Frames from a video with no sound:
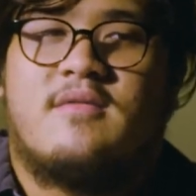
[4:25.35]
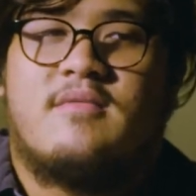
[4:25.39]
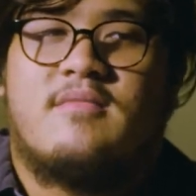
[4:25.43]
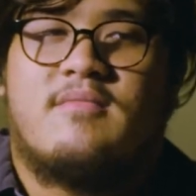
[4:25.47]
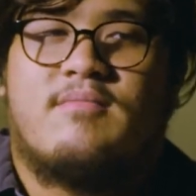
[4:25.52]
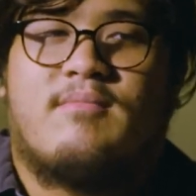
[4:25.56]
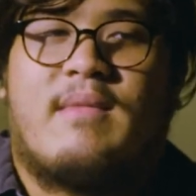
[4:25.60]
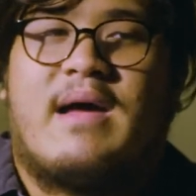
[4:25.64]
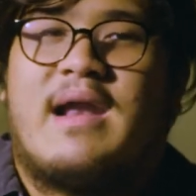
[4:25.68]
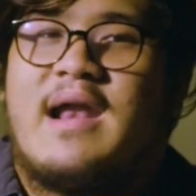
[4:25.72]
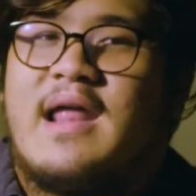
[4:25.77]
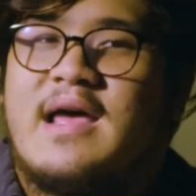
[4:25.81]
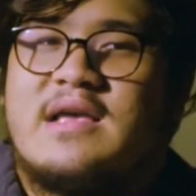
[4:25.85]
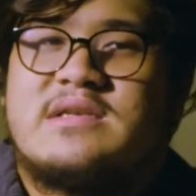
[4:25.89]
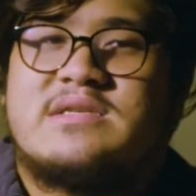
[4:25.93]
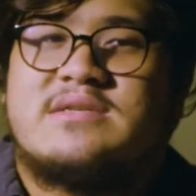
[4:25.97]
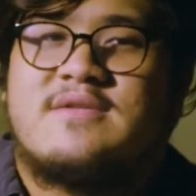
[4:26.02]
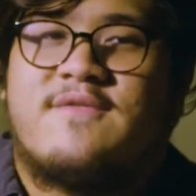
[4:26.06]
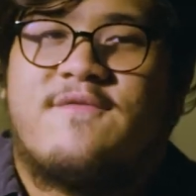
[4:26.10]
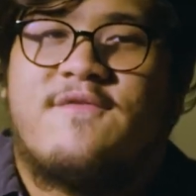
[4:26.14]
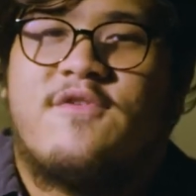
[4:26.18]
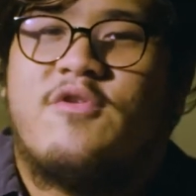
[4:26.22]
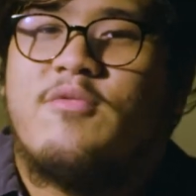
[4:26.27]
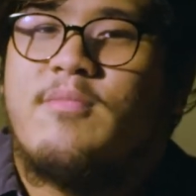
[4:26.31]
my last
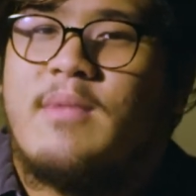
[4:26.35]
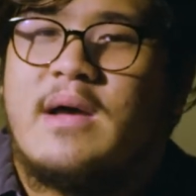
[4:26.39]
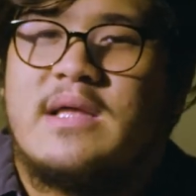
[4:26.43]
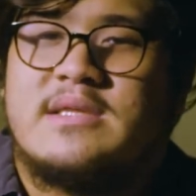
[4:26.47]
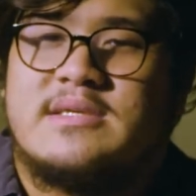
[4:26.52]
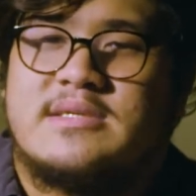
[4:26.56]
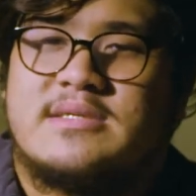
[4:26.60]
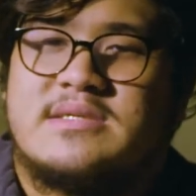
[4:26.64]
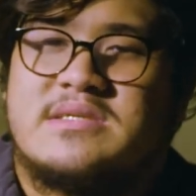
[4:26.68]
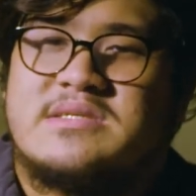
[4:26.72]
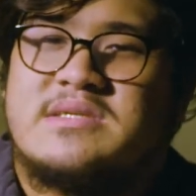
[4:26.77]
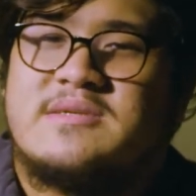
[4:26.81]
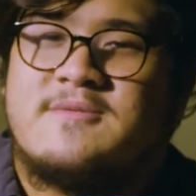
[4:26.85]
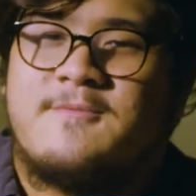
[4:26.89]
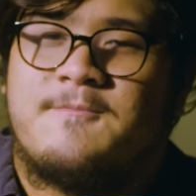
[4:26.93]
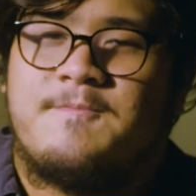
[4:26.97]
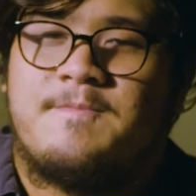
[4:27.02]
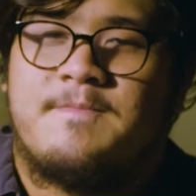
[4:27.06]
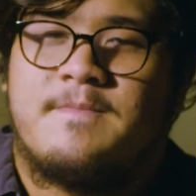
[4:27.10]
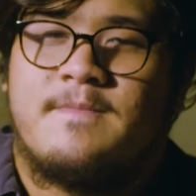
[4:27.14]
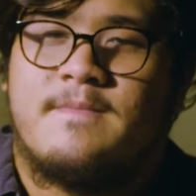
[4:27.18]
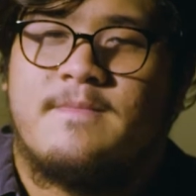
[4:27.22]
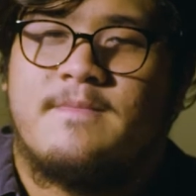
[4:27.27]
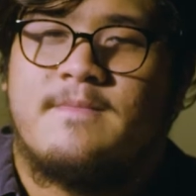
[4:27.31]
few months
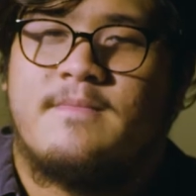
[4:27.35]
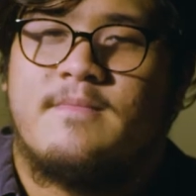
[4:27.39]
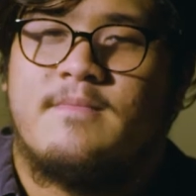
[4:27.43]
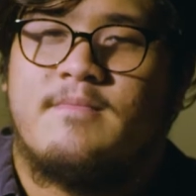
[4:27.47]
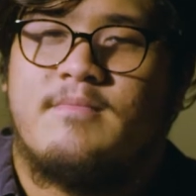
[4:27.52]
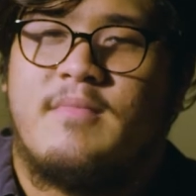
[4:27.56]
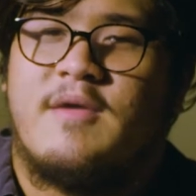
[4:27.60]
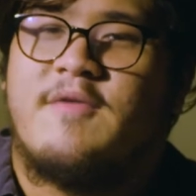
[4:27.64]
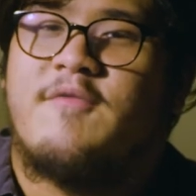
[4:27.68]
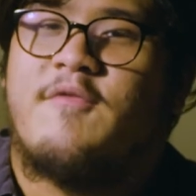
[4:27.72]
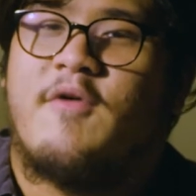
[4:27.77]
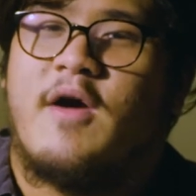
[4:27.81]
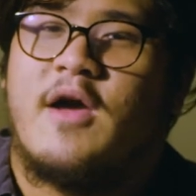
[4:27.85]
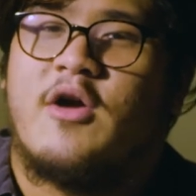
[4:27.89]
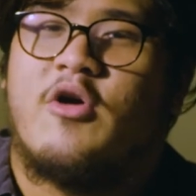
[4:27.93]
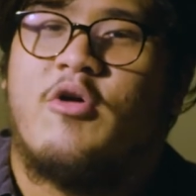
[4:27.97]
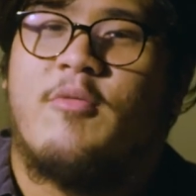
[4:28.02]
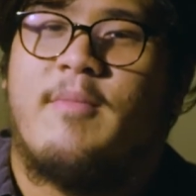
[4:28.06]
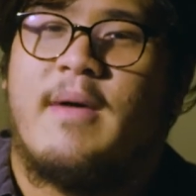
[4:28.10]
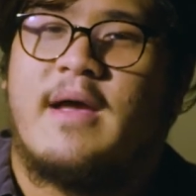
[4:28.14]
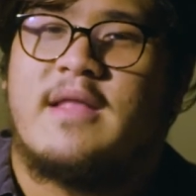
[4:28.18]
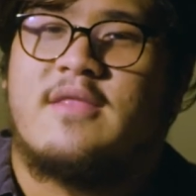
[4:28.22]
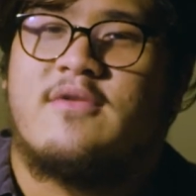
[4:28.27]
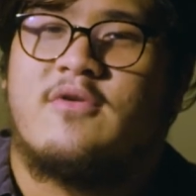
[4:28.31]
before I go
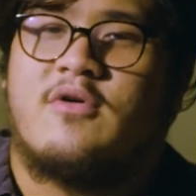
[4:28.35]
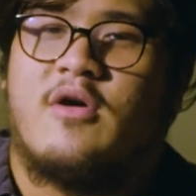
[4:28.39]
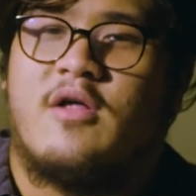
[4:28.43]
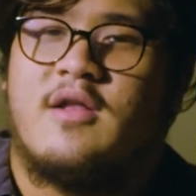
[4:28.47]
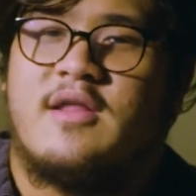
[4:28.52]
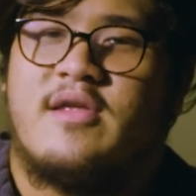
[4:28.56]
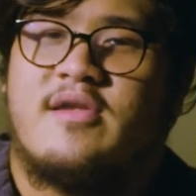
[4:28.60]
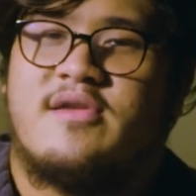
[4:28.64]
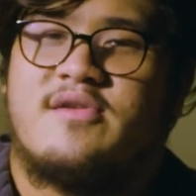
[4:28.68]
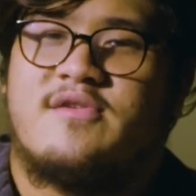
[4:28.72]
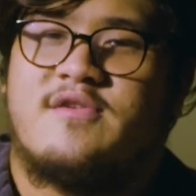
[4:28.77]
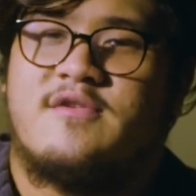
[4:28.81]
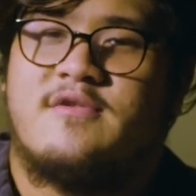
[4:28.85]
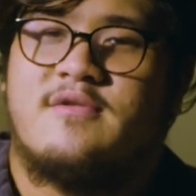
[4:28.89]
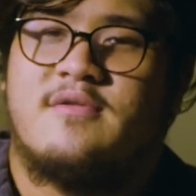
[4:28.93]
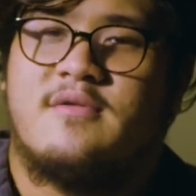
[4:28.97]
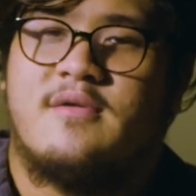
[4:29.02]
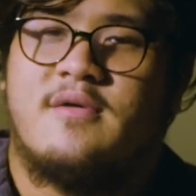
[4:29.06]
back to college